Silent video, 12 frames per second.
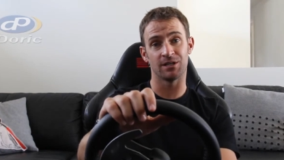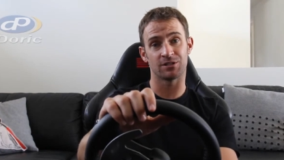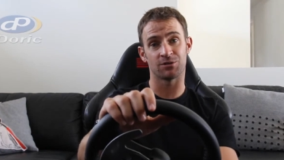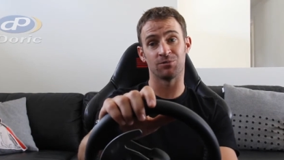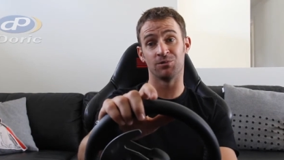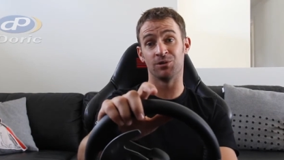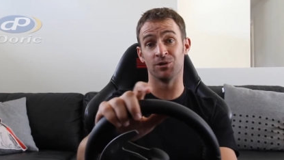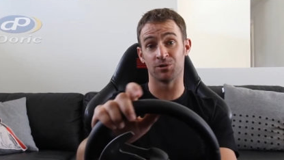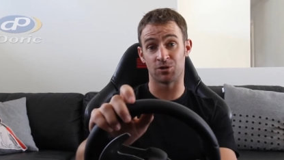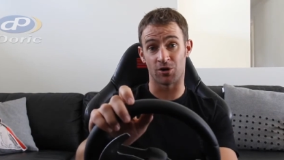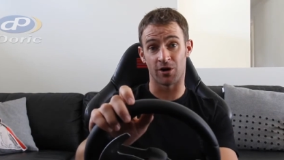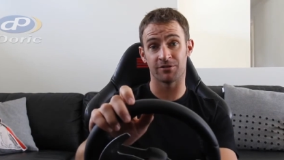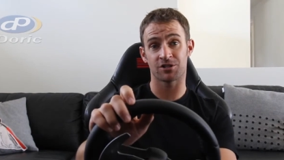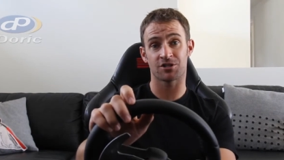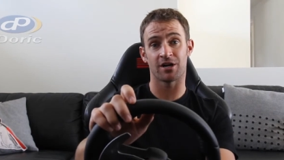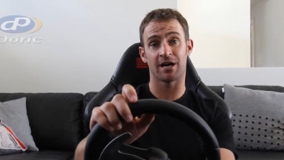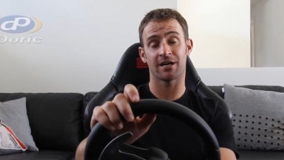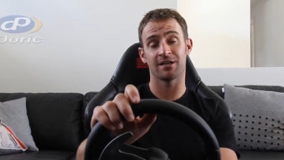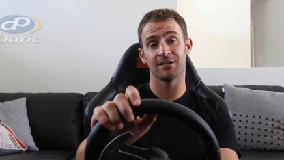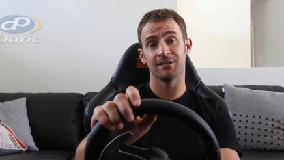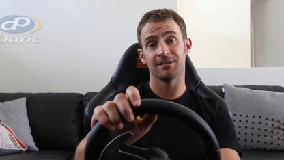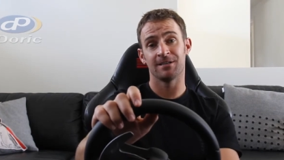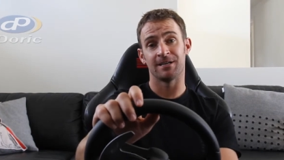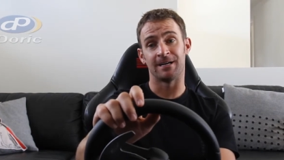It's a real driver's track.
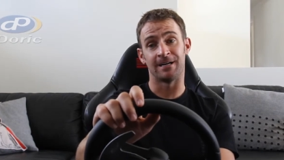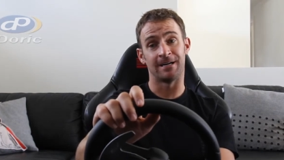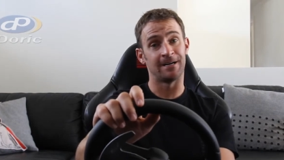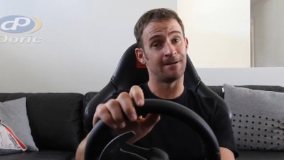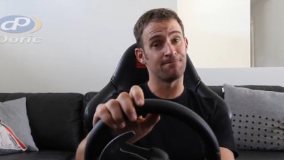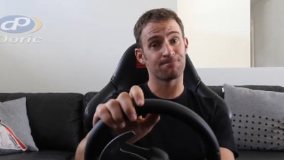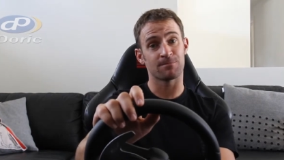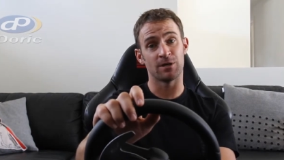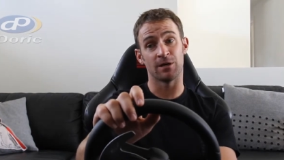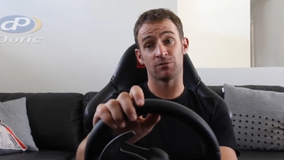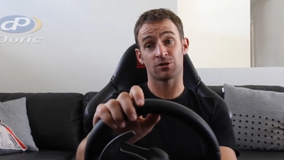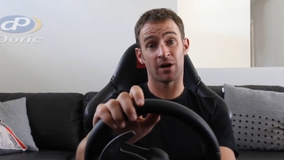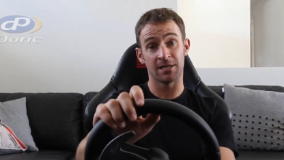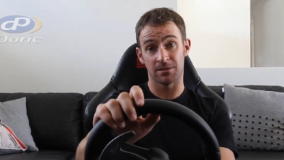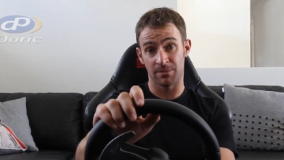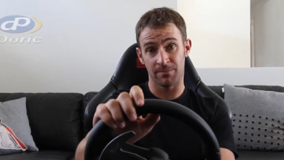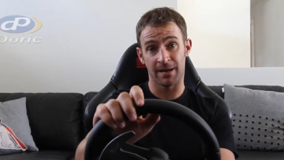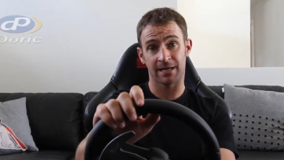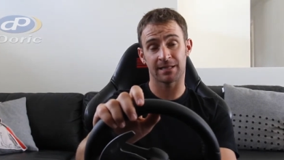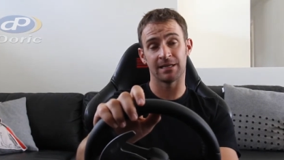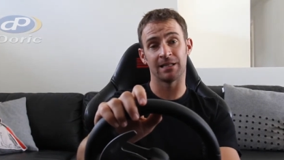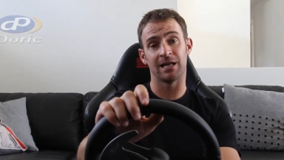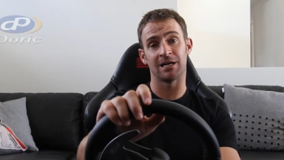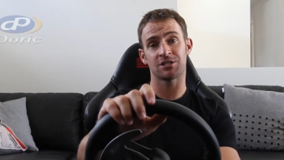Yeah, it was great to be back
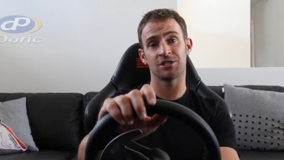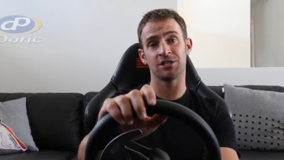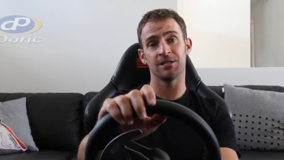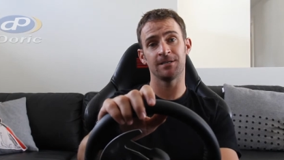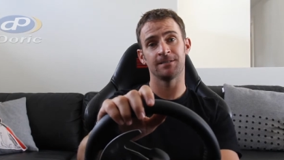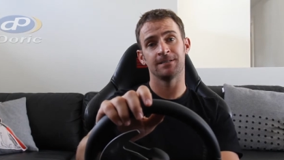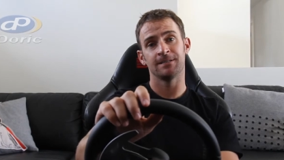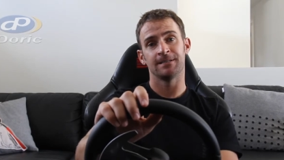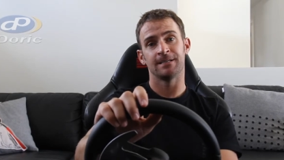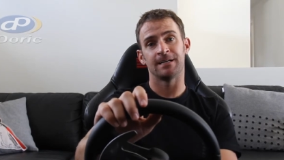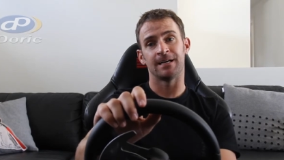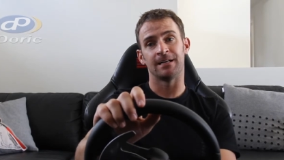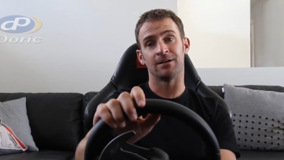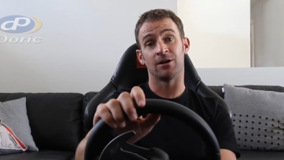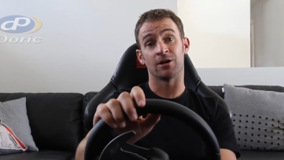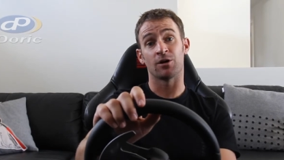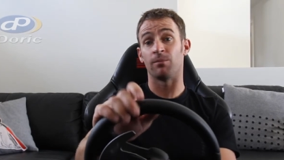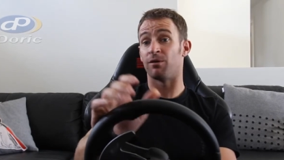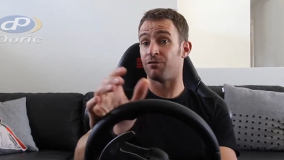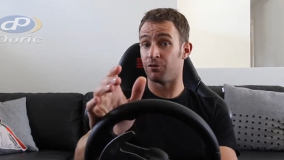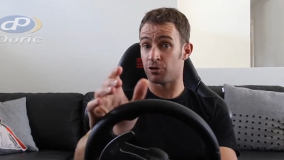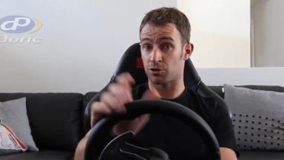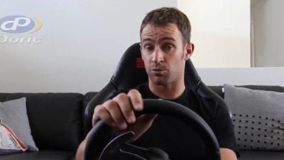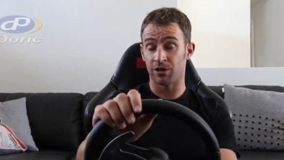there last year. And I got my
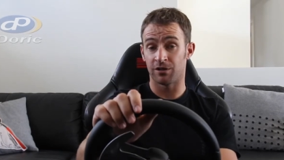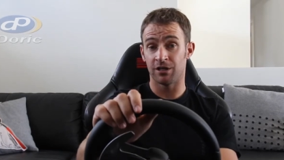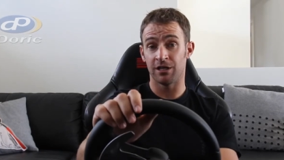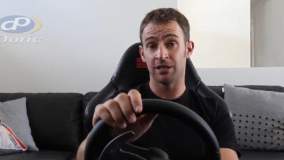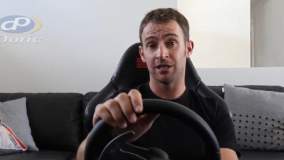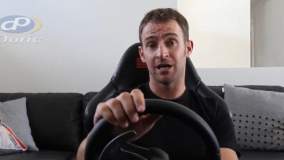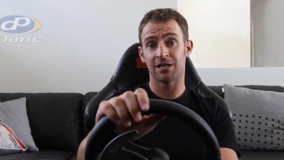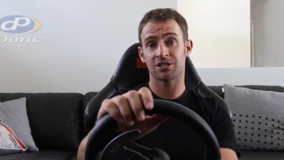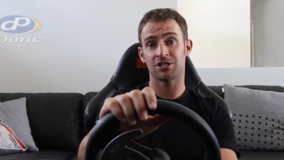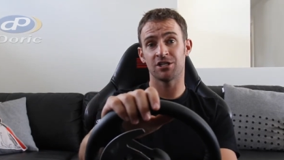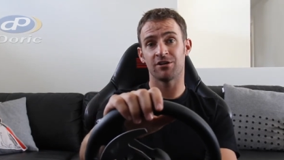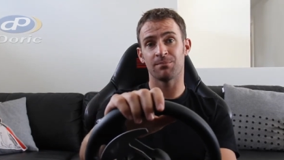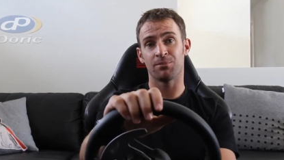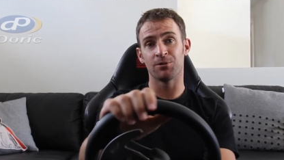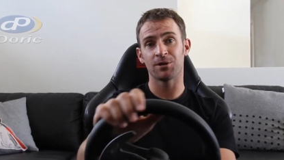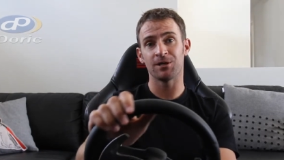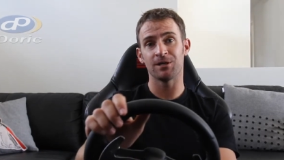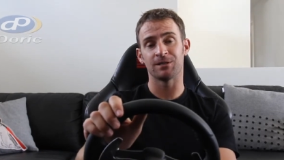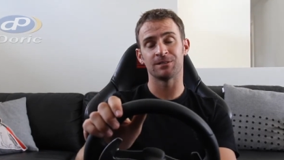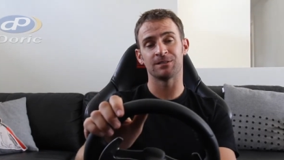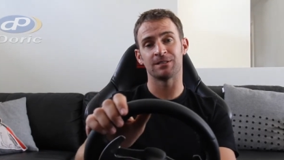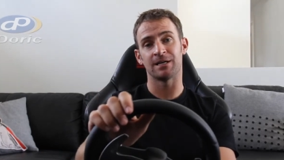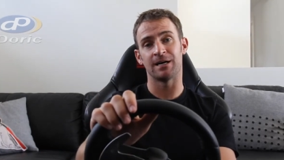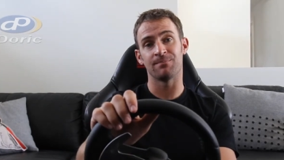first win of the year last year at Pookie.
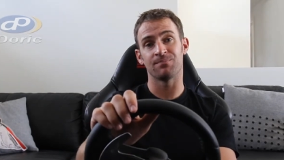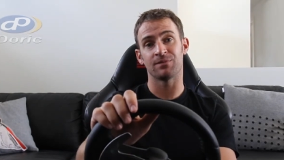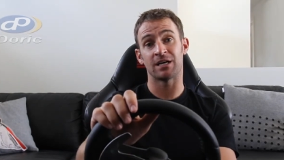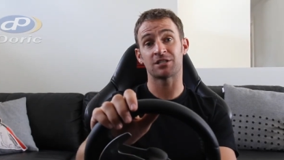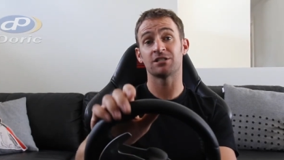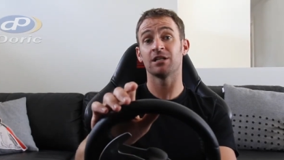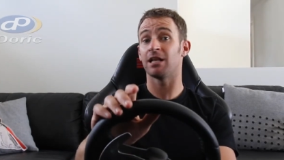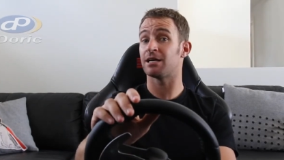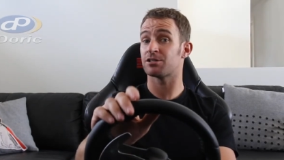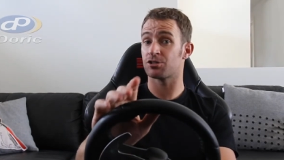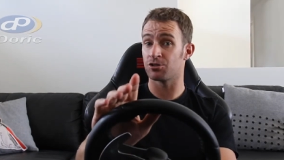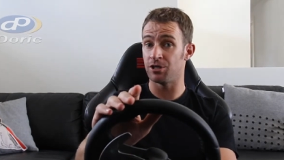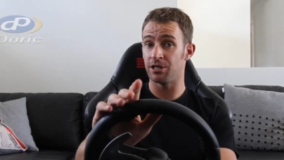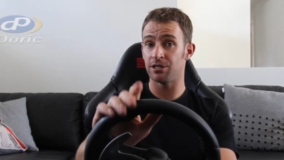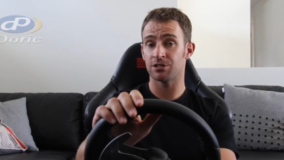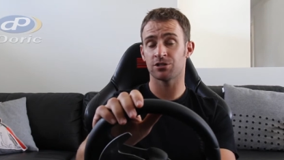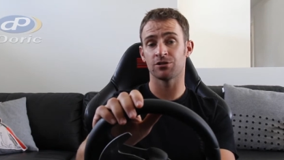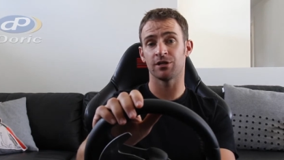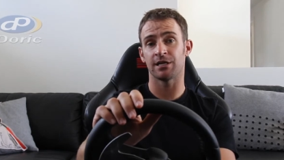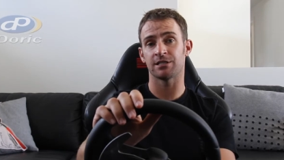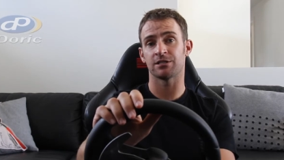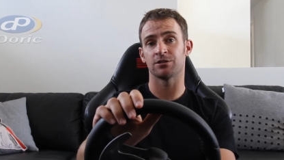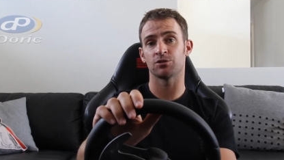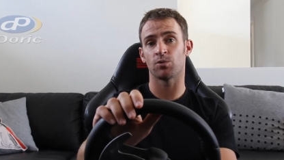And actually the last 2 years,
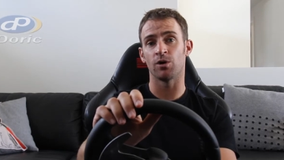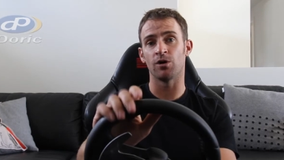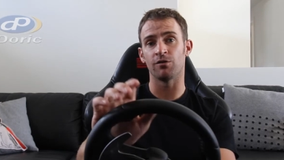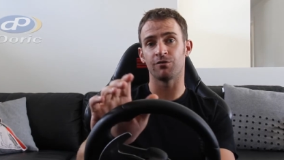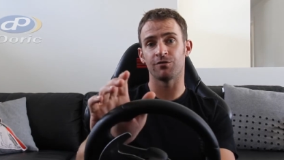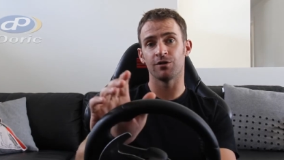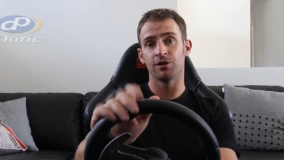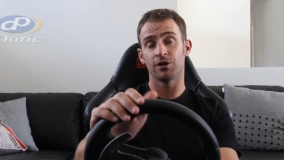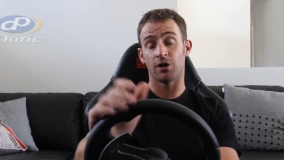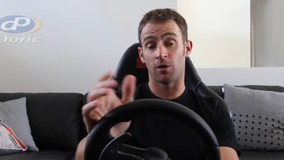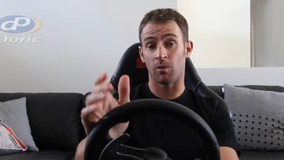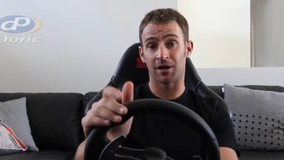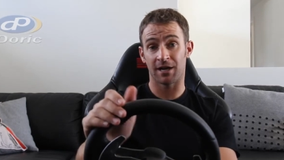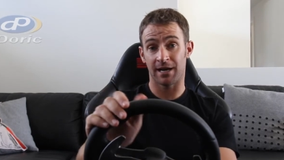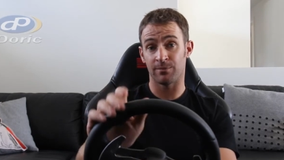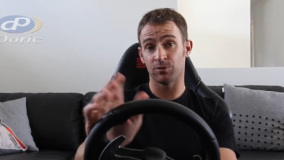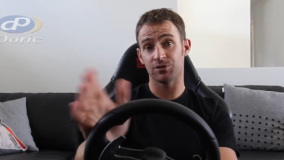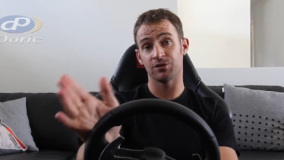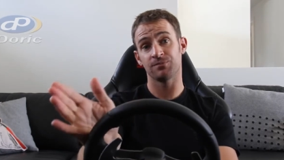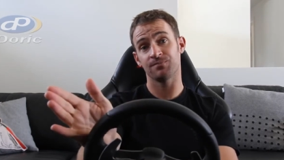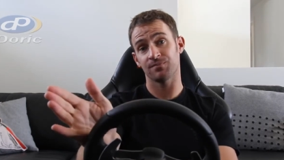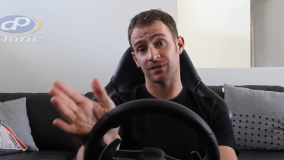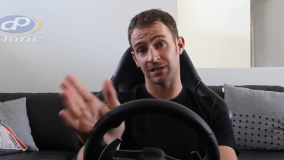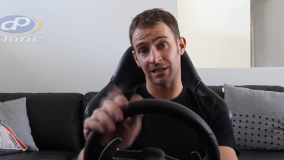2012, I won at Hamilton,
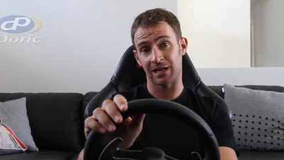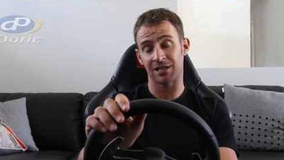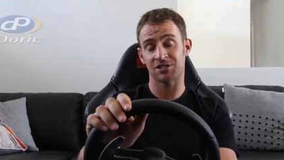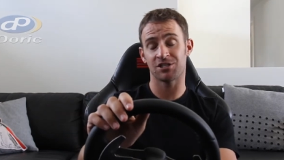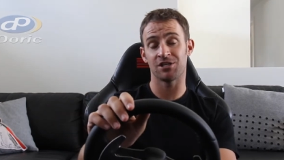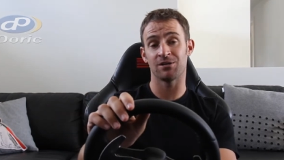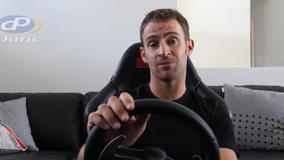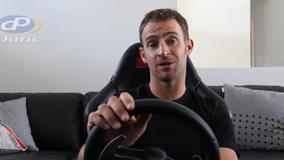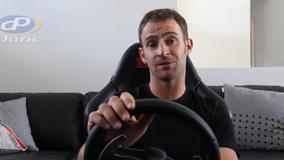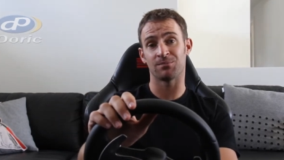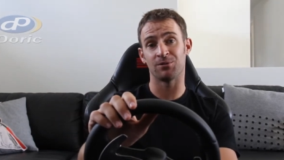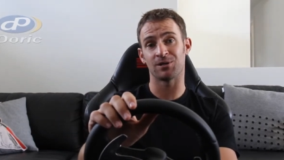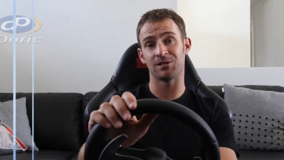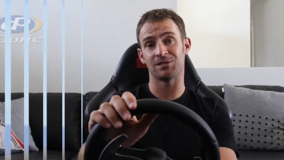and last year won at Pookie.